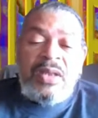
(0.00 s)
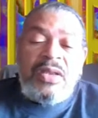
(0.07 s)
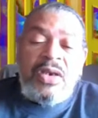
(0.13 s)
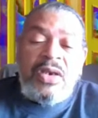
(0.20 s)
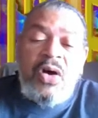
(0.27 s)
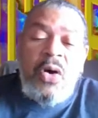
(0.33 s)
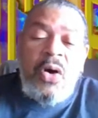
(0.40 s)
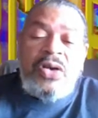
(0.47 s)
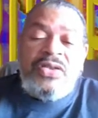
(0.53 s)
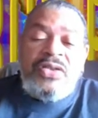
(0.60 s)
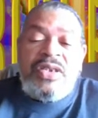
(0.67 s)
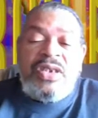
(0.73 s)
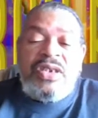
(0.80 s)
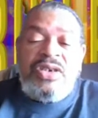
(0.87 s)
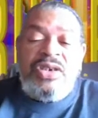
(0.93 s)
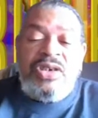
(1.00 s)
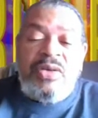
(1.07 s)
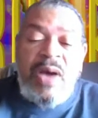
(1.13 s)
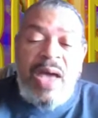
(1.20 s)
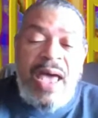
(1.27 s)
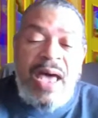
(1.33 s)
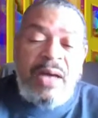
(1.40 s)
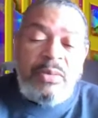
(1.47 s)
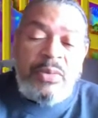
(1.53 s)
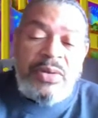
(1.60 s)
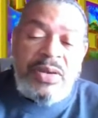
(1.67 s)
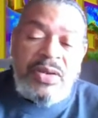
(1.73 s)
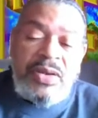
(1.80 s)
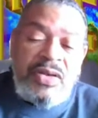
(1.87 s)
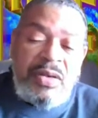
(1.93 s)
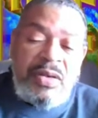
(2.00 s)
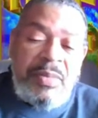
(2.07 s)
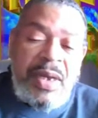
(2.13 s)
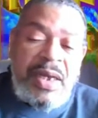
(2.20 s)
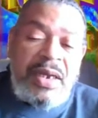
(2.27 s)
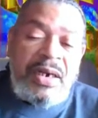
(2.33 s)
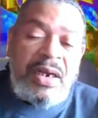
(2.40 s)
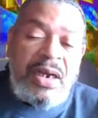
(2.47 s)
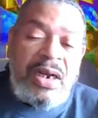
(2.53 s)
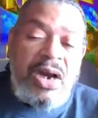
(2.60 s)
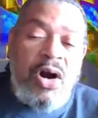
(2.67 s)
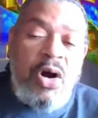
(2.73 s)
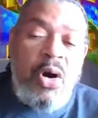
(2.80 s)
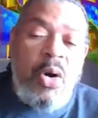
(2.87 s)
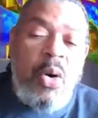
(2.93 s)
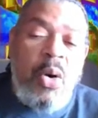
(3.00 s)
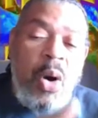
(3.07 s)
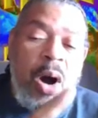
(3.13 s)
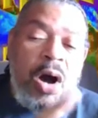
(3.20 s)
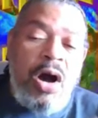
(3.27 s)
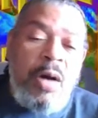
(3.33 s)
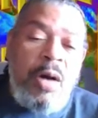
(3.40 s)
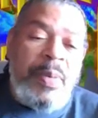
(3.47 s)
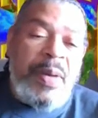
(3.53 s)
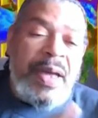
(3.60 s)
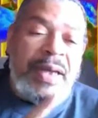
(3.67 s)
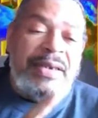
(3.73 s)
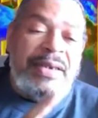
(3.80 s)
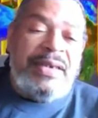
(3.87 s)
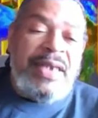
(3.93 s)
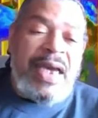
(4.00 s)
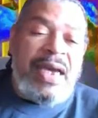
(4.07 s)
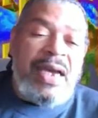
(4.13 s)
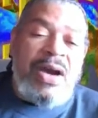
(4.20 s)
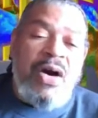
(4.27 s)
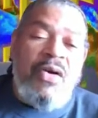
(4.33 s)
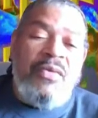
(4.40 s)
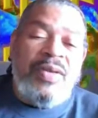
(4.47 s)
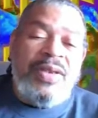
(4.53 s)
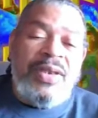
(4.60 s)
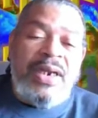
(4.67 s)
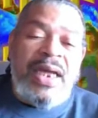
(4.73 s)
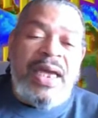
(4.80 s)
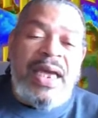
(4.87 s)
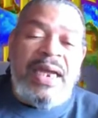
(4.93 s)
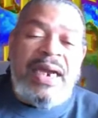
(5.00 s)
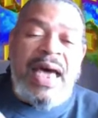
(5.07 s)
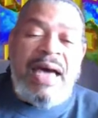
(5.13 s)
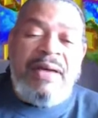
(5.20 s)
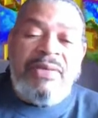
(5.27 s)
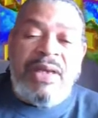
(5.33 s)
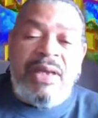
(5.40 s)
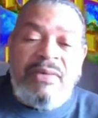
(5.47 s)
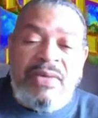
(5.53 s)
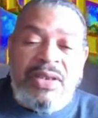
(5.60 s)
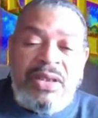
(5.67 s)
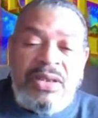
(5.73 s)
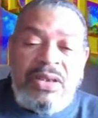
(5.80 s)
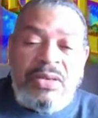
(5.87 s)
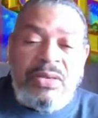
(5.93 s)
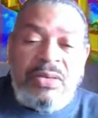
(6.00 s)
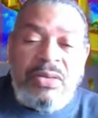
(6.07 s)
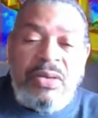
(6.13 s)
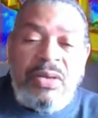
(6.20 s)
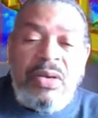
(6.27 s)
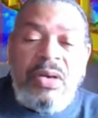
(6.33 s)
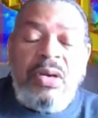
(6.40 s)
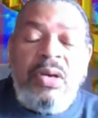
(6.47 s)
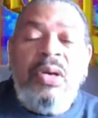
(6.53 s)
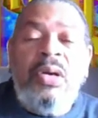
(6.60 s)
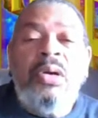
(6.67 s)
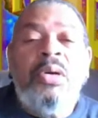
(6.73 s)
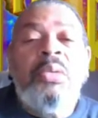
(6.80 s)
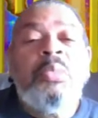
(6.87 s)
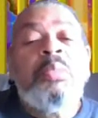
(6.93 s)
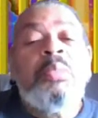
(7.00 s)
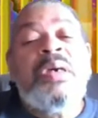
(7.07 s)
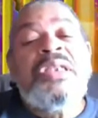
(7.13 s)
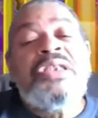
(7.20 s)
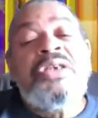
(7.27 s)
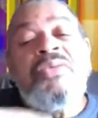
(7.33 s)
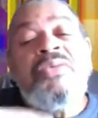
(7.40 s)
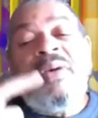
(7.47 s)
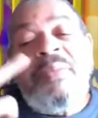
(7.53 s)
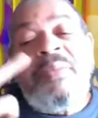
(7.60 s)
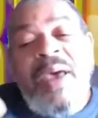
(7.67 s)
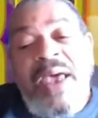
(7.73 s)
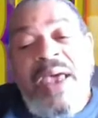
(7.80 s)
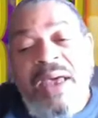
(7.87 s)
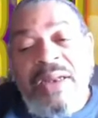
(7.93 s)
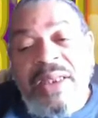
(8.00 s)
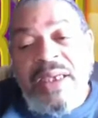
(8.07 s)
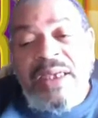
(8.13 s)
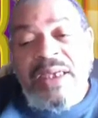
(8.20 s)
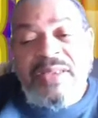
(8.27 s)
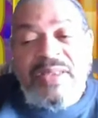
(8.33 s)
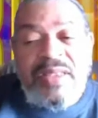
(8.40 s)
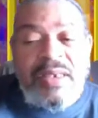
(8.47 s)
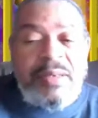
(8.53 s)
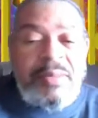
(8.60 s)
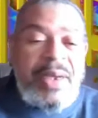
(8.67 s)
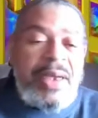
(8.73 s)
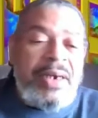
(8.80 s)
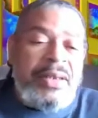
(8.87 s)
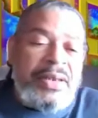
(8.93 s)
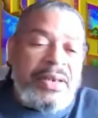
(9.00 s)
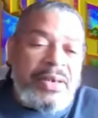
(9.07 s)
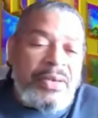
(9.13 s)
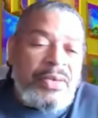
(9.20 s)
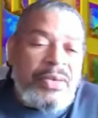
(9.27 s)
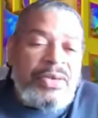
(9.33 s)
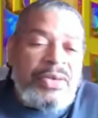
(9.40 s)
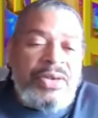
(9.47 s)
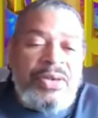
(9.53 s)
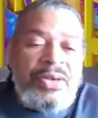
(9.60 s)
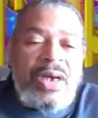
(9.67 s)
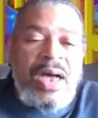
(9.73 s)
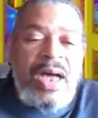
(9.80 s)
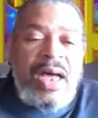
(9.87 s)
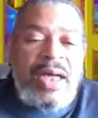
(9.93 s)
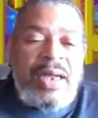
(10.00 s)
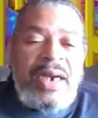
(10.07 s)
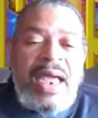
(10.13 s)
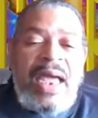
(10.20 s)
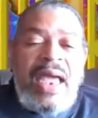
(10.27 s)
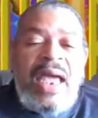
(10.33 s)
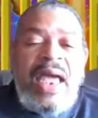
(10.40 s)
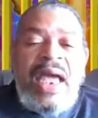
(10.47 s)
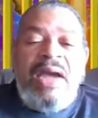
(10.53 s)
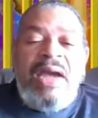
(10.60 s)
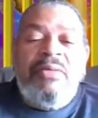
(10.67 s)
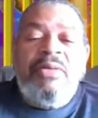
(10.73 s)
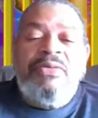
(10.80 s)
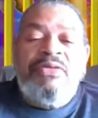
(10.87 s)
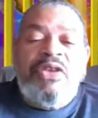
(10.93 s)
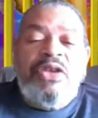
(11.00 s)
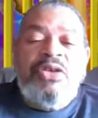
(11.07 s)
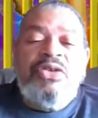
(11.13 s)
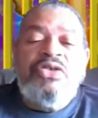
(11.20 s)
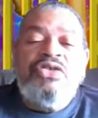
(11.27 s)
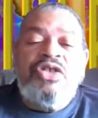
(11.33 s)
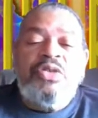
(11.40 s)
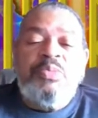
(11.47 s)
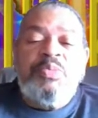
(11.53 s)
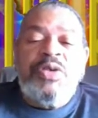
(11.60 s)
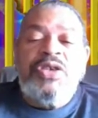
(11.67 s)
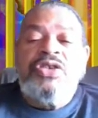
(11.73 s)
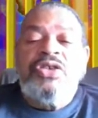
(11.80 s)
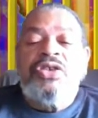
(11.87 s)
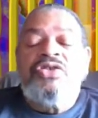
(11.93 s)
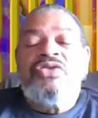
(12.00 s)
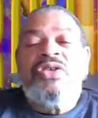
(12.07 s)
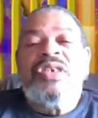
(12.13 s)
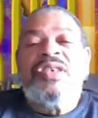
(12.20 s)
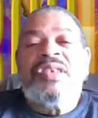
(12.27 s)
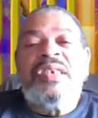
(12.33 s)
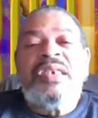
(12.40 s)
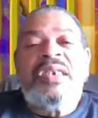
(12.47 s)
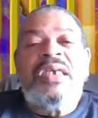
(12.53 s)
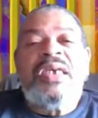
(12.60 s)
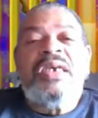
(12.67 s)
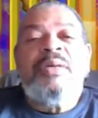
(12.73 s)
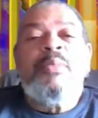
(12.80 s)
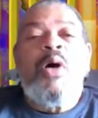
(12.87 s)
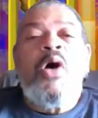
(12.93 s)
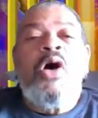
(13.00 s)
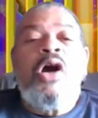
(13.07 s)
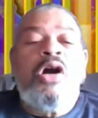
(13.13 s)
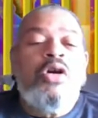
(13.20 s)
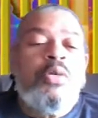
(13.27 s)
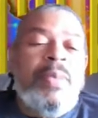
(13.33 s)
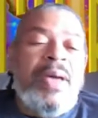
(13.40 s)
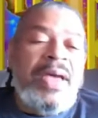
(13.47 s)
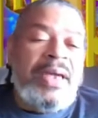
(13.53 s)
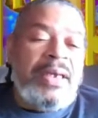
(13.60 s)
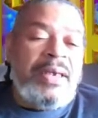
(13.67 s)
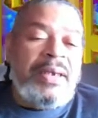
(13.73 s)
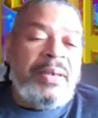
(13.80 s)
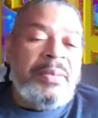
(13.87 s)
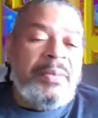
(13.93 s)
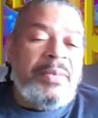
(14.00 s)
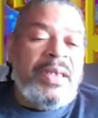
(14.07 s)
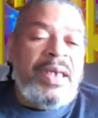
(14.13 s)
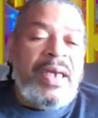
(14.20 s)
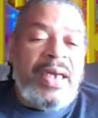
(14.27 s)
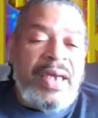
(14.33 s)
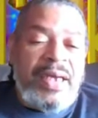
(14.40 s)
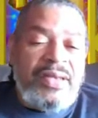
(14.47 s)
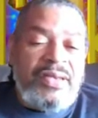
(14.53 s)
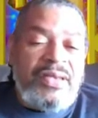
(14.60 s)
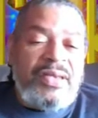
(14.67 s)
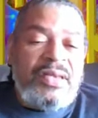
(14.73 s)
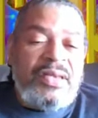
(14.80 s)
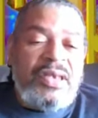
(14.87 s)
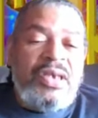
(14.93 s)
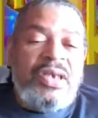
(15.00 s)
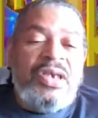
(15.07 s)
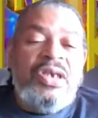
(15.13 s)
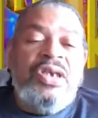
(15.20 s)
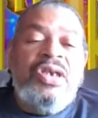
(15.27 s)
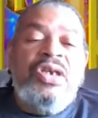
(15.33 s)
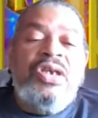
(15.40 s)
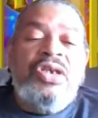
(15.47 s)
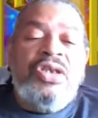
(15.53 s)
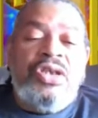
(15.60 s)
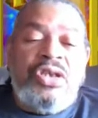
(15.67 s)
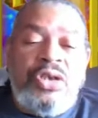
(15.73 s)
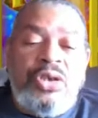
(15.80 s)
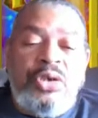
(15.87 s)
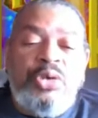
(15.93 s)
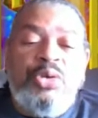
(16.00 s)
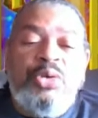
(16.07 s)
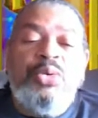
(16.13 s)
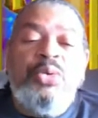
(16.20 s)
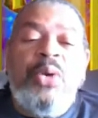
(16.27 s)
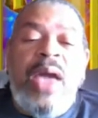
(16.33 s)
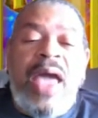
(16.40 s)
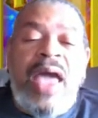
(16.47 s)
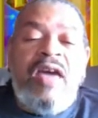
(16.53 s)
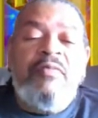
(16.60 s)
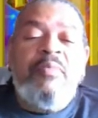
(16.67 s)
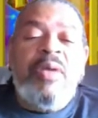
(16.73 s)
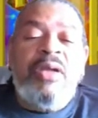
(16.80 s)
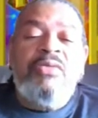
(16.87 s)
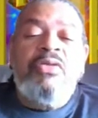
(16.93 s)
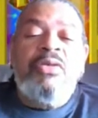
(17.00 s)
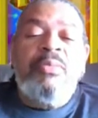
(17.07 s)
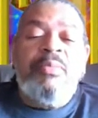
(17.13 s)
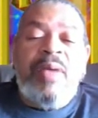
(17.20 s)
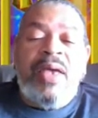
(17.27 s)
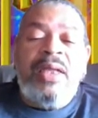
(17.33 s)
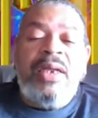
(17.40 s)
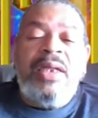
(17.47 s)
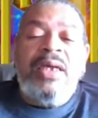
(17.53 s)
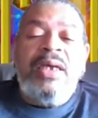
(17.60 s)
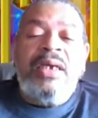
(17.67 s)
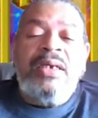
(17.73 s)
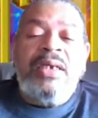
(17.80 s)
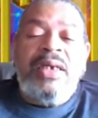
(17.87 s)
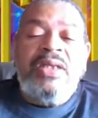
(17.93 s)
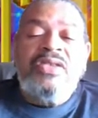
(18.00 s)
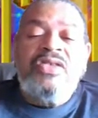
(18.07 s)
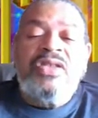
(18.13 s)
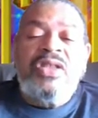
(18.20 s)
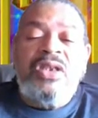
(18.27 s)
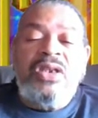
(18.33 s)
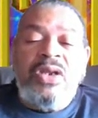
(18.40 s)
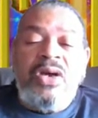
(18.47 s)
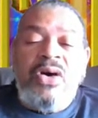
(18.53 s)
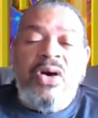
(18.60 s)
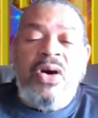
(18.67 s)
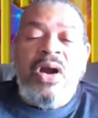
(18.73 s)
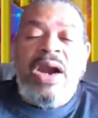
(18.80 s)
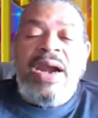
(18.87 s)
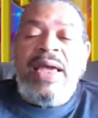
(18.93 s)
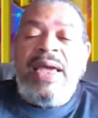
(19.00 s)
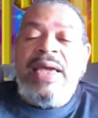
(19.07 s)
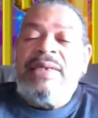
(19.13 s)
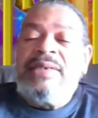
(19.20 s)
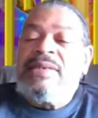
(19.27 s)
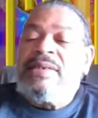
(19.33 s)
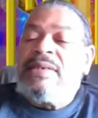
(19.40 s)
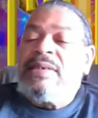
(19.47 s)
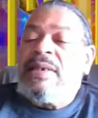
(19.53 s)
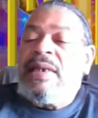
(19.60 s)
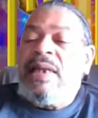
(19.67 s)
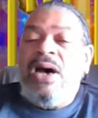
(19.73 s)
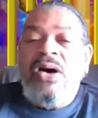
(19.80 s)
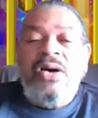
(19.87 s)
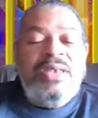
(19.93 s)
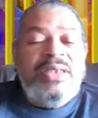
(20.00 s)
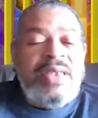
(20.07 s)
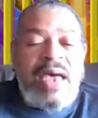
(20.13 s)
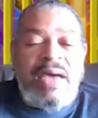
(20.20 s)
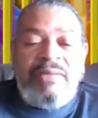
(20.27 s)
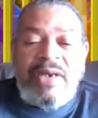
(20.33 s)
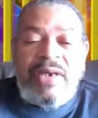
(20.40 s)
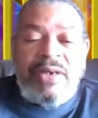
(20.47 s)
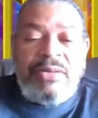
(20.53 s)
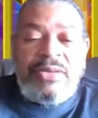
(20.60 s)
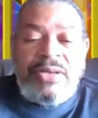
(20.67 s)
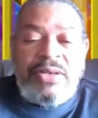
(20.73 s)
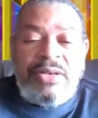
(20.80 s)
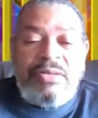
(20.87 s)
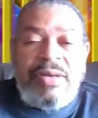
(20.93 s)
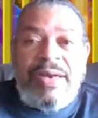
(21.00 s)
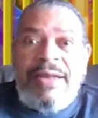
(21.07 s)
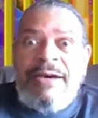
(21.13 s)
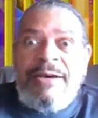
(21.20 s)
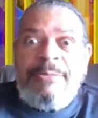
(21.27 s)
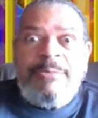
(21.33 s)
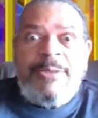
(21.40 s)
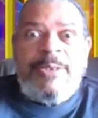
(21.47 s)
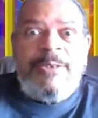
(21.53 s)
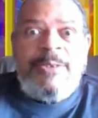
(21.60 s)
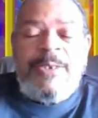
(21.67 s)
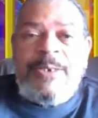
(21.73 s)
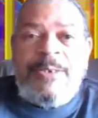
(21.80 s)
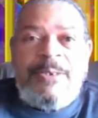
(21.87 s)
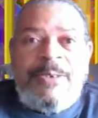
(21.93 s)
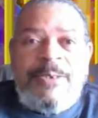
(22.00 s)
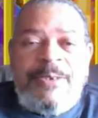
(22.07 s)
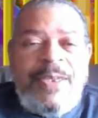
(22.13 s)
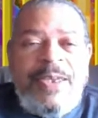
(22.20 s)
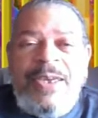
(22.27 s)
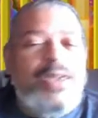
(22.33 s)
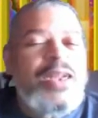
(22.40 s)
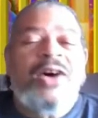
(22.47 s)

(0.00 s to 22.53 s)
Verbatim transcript: The Lord sent you out with this command Go up and take over the land I've given you. But you rebelled against the command of the Lord God and refused to put your trust in him or obey him. Yes, you have been rebelling against the Lord as long as I've known you, and I'm sick of you now.